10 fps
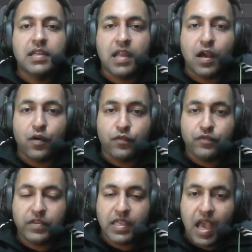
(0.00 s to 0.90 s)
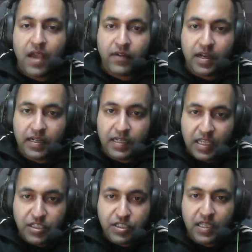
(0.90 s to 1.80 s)
Now we have a
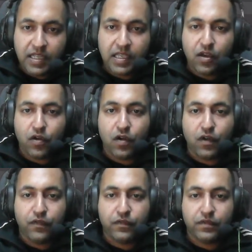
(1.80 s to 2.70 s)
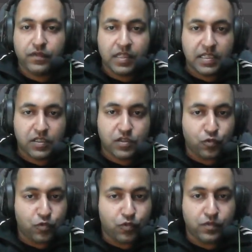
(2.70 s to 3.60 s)
dictionary of these
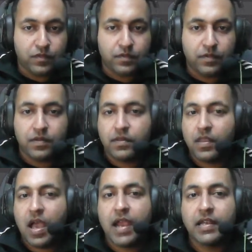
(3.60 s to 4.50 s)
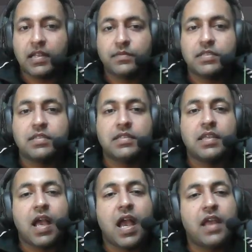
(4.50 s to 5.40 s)
two items,
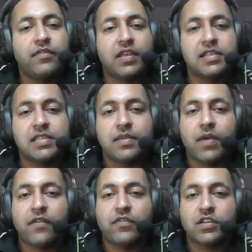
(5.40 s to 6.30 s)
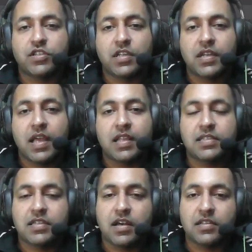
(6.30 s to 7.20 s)
and we can say my function
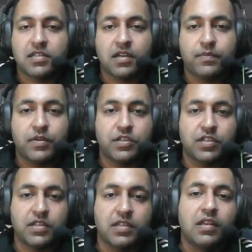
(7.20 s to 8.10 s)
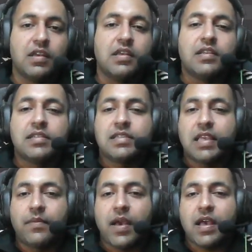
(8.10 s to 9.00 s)
and star star person.
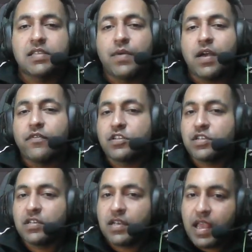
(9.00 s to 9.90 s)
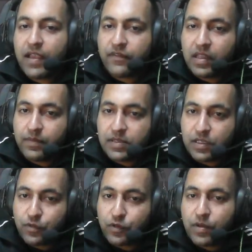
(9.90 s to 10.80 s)
Same as my function, f name
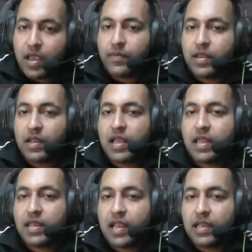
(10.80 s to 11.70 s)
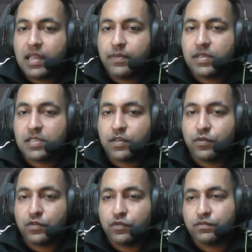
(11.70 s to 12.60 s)
is equal to ml and l name is
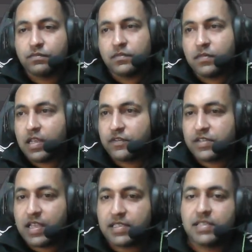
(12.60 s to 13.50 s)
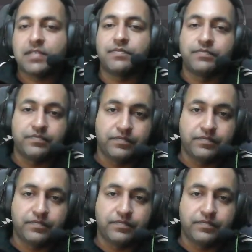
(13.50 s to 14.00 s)
equal to restness.